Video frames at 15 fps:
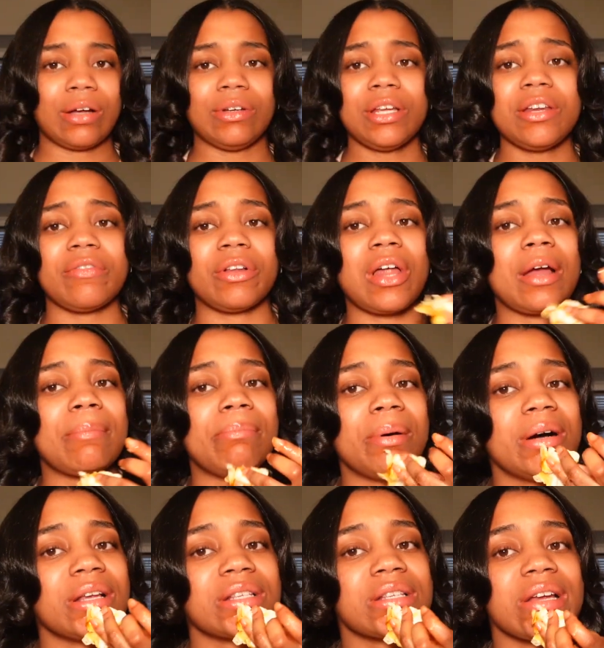they never like
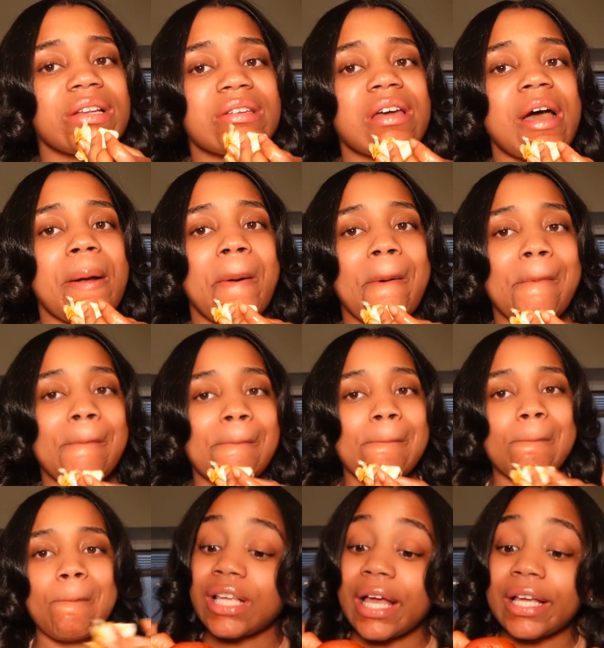bust like that.
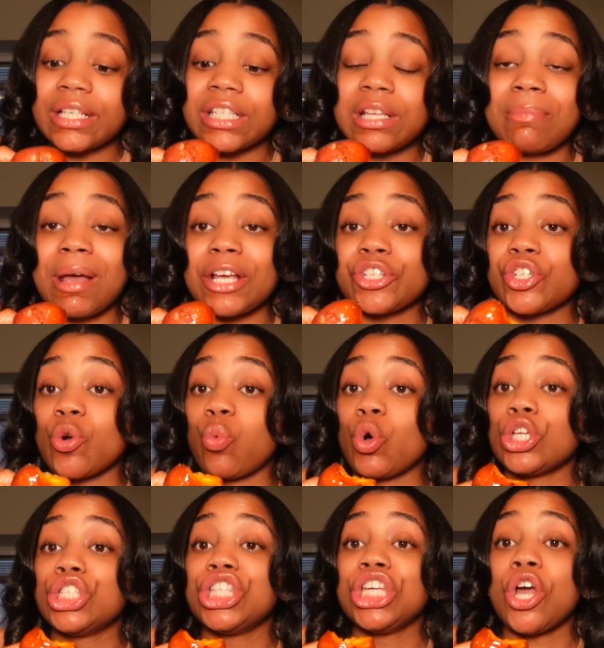Second semester
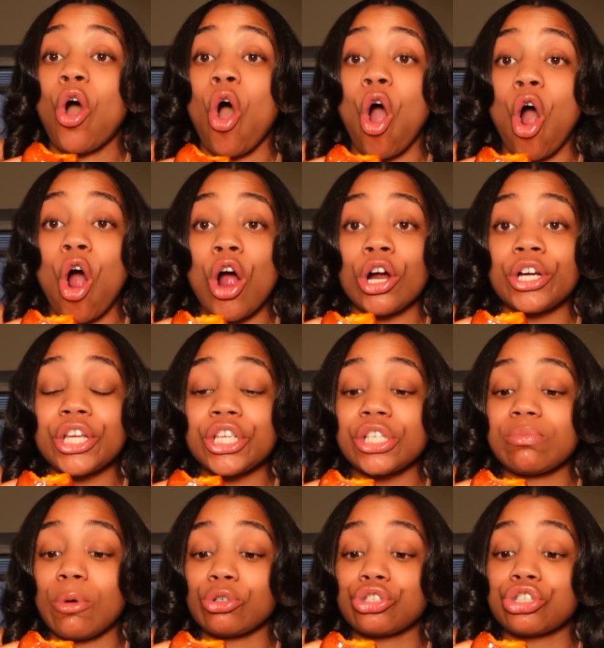was the
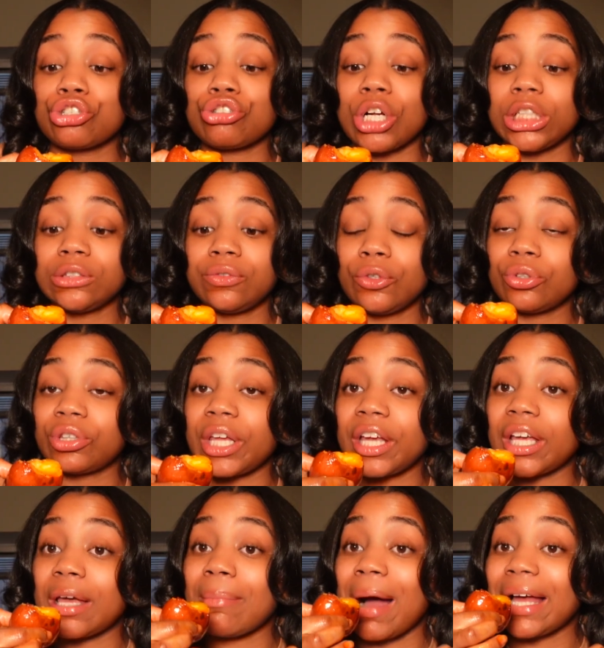hardest, most stressful
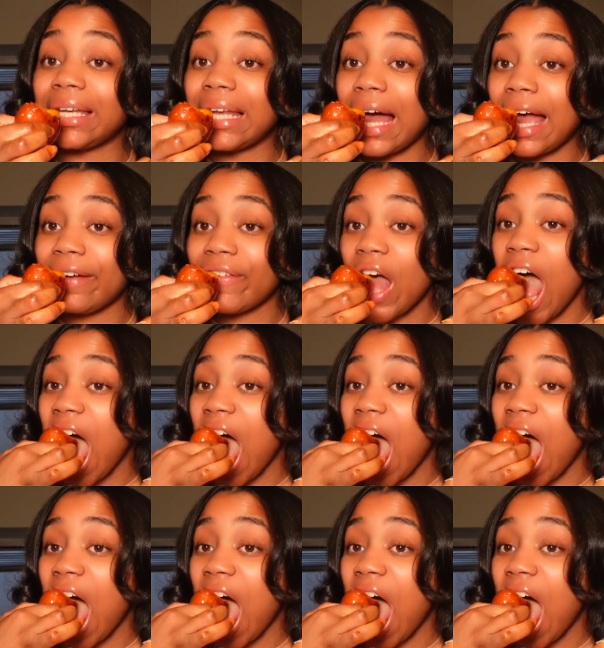thing in my life.